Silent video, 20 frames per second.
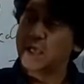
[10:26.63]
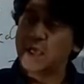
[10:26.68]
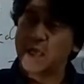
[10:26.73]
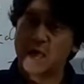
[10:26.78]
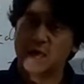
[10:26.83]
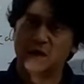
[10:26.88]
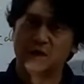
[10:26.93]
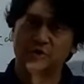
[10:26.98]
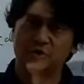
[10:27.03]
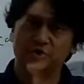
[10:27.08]

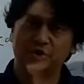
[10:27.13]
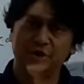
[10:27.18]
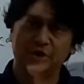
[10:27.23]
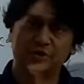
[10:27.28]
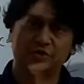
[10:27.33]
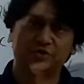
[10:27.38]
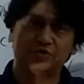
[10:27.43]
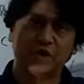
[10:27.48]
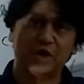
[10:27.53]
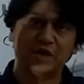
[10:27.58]
Energy
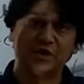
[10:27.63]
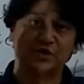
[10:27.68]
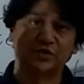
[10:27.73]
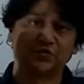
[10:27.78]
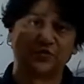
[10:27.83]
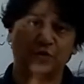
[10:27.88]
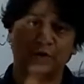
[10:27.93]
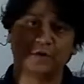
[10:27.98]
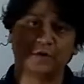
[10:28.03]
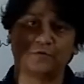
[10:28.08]
is
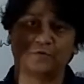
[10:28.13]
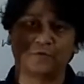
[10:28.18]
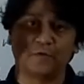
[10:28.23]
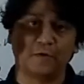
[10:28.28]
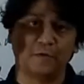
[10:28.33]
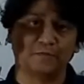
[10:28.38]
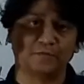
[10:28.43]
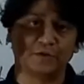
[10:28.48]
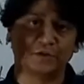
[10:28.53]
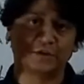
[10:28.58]
transferred
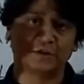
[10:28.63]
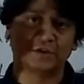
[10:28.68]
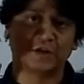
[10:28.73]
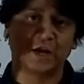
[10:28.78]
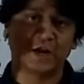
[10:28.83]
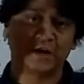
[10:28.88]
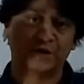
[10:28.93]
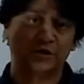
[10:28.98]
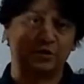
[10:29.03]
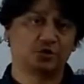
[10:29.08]
from this
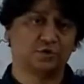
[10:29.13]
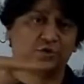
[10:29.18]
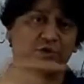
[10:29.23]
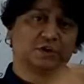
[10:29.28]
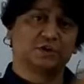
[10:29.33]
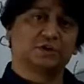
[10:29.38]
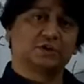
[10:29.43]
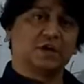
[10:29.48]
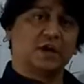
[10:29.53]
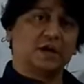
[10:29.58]
side to
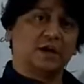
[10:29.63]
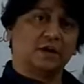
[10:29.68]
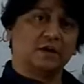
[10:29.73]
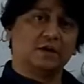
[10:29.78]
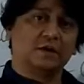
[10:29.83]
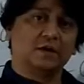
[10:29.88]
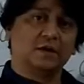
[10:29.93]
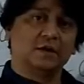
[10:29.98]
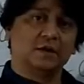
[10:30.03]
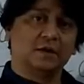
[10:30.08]
this
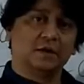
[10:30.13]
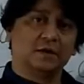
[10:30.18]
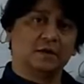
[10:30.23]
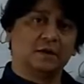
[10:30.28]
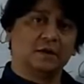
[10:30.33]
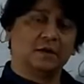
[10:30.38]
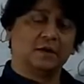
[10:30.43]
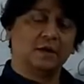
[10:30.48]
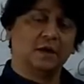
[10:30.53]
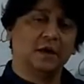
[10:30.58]
side,
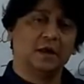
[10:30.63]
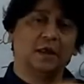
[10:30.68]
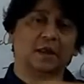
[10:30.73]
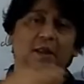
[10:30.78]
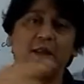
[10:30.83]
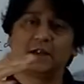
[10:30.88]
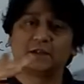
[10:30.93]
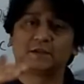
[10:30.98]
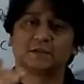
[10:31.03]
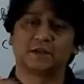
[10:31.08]

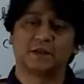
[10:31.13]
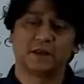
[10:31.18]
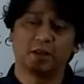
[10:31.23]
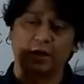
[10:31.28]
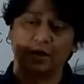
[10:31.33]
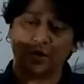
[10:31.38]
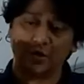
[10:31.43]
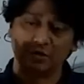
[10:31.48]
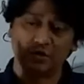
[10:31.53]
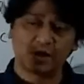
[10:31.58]
let's say
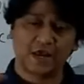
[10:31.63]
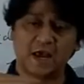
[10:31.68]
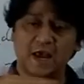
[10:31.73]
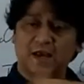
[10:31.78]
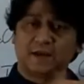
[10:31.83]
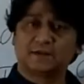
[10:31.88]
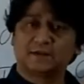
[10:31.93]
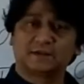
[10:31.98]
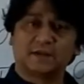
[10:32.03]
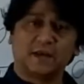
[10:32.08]
along the
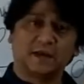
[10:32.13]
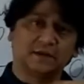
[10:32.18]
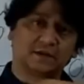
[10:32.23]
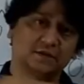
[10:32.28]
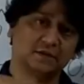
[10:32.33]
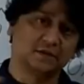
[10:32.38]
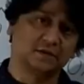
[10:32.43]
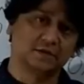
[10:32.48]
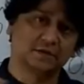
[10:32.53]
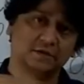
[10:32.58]

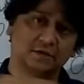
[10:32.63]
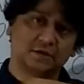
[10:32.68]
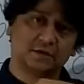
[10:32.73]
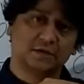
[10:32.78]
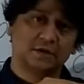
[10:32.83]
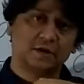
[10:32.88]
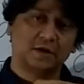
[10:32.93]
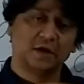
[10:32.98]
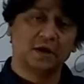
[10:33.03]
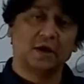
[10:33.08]
x-axis.
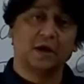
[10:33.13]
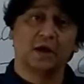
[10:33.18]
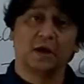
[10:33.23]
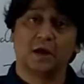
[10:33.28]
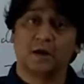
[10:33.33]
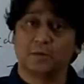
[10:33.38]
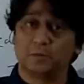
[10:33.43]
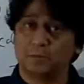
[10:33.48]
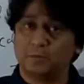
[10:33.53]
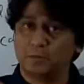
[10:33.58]

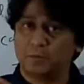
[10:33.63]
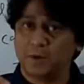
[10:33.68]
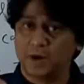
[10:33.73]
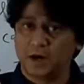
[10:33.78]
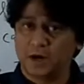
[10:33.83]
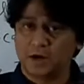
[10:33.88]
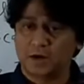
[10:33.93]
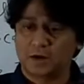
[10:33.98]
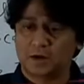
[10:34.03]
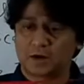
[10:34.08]

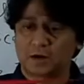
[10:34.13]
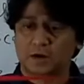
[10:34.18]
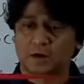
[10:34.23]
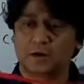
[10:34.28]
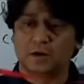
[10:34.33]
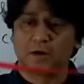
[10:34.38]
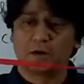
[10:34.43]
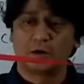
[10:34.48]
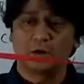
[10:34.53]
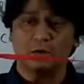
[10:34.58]
But
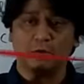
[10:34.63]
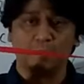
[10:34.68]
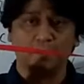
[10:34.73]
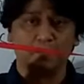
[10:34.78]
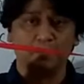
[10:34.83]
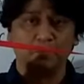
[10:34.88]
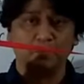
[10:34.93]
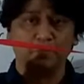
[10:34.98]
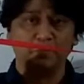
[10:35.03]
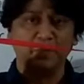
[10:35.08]

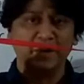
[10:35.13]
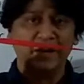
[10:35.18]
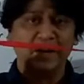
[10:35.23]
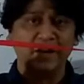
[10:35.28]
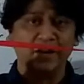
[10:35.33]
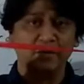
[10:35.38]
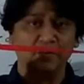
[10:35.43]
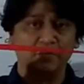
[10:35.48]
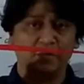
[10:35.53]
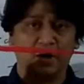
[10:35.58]

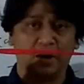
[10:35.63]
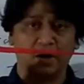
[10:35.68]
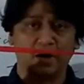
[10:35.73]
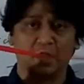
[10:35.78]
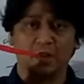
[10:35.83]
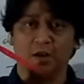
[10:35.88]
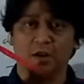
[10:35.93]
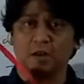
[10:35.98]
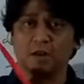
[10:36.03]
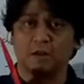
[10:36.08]
medium
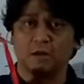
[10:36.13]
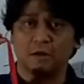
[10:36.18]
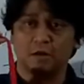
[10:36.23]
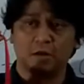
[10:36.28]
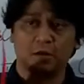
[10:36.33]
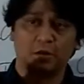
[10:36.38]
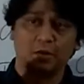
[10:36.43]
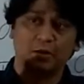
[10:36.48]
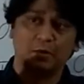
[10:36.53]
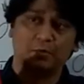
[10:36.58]

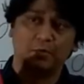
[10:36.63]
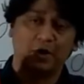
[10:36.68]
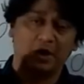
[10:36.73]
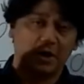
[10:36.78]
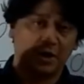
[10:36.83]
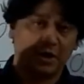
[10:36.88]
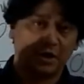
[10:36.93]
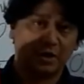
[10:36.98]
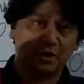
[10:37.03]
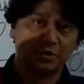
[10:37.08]

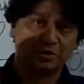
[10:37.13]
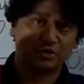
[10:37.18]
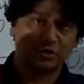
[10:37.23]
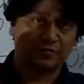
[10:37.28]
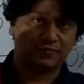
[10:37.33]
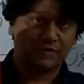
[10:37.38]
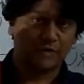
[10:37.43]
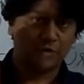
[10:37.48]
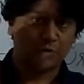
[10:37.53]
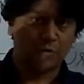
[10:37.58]
particles
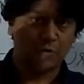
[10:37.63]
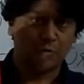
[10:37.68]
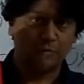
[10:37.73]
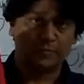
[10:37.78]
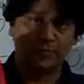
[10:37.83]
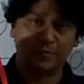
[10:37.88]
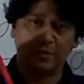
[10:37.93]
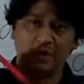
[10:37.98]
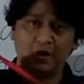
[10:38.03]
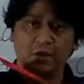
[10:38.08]
of the
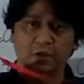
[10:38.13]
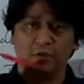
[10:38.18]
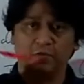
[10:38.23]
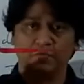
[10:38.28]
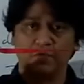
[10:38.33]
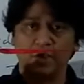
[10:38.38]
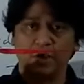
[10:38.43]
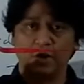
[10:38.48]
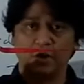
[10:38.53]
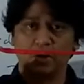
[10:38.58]
rope,
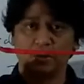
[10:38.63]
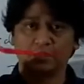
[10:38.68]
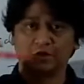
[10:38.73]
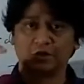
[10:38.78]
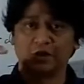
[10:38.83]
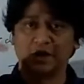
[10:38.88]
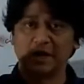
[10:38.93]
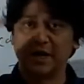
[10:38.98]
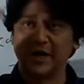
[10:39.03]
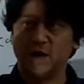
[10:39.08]
they are
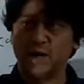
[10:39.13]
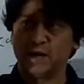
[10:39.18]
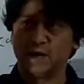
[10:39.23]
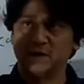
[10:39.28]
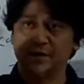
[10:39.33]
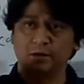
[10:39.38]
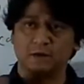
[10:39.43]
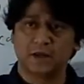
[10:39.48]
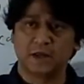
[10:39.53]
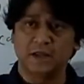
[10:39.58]

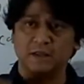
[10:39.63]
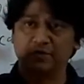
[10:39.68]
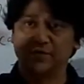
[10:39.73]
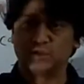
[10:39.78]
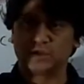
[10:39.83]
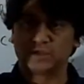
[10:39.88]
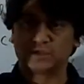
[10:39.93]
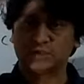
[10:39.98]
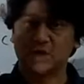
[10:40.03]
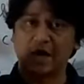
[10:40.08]
oscillating in
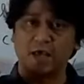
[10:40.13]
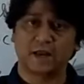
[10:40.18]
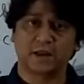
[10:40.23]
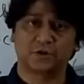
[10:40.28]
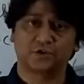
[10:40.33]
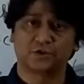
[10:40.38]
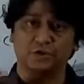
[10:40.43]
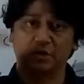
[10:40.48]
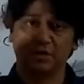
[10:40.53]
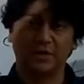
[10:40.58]
this
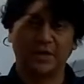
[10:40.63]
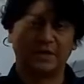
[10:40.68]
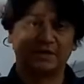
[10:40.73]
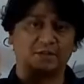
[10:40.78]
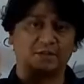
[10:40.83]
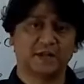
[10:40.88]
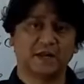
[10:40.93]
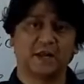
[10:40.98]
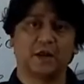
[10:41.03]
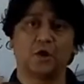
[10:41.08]
direction,
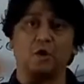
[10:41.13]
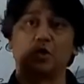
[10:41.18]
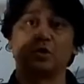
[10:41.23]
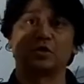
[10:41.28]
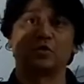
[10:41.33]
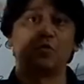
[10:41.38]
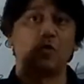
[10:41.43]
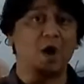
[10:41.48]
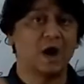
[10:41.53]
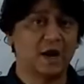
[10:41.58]
let's say along
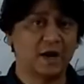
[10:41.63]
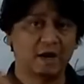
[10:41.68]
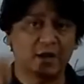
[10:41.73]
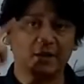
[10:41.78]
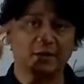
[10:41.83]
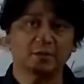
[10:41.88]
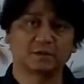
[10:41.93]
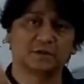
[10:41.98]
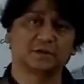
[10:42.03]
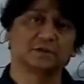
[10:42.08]
the
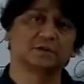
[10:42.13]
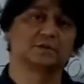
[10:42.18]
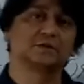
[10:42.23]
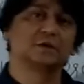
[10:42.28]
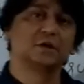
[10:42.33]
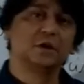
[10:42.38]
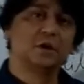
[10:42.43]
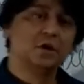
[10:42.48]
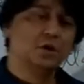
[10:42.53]
y-axis.